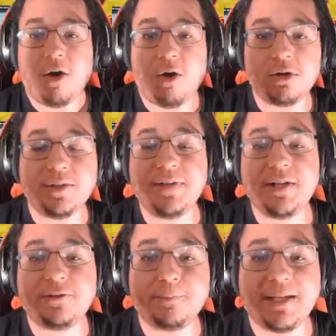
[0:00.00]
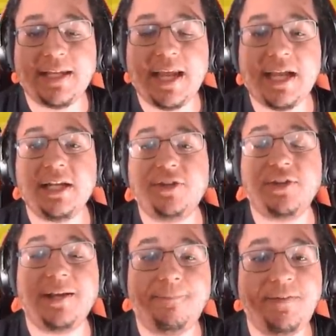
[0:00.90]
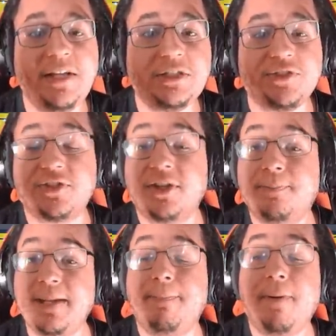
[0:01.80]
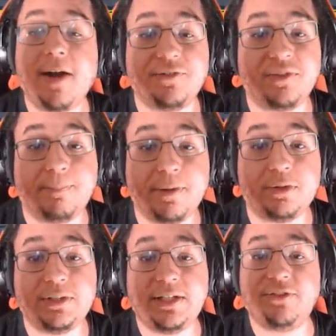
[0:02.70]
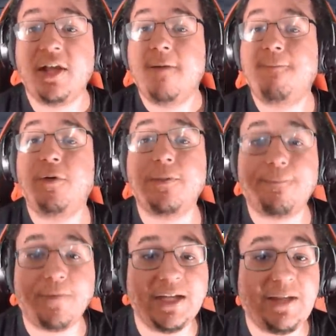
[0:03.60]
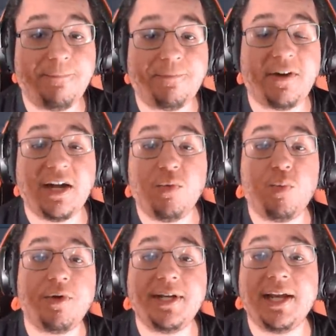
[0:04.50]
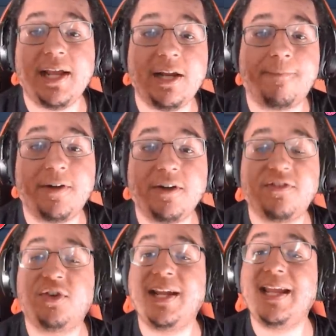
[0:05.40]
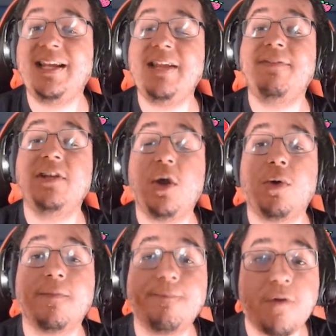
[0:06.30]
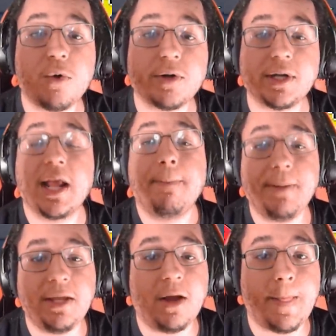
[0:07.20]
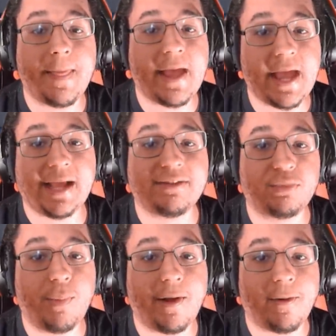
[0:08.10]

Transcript: All of these mechanics and features could be possibilities for the Funky Friday one year anniversary and even going forward beyond that as well.